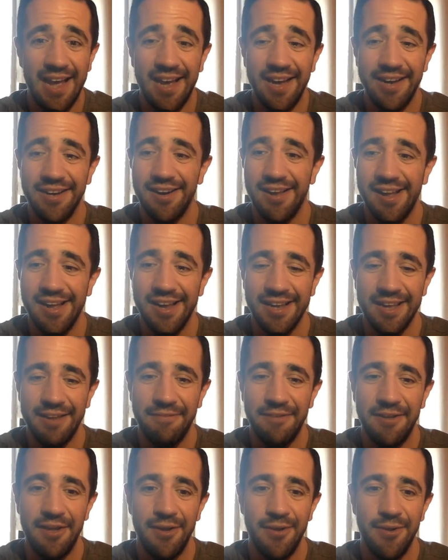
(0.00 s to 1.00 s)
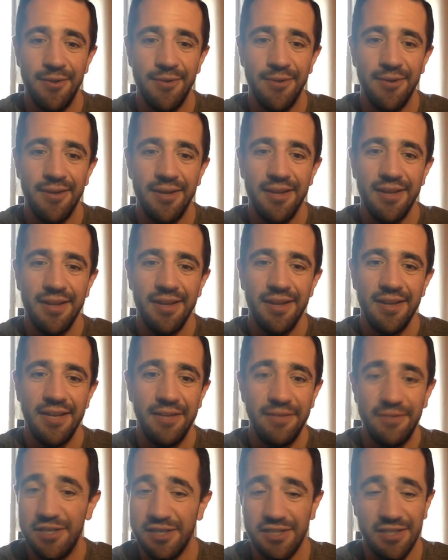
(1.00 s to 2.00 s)
And like if you've
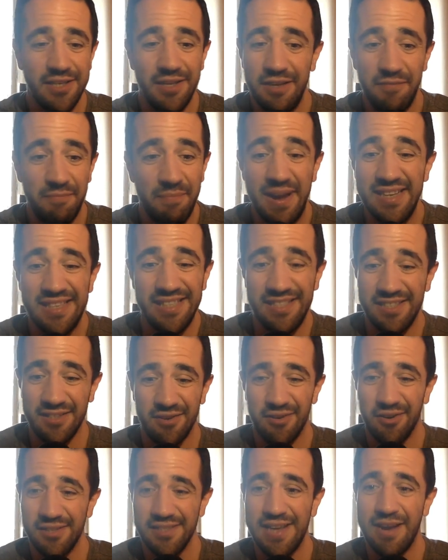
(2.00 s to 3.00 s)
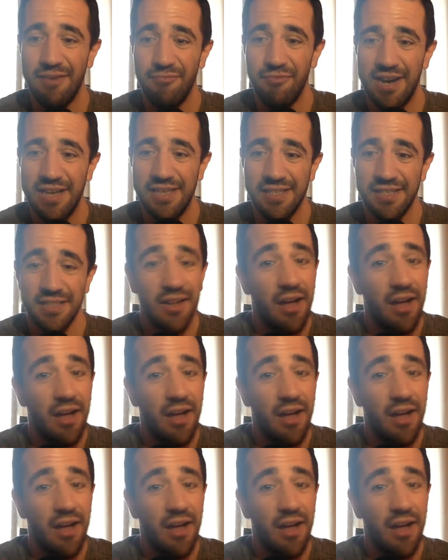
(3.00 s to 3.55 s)
basically just got to take risks.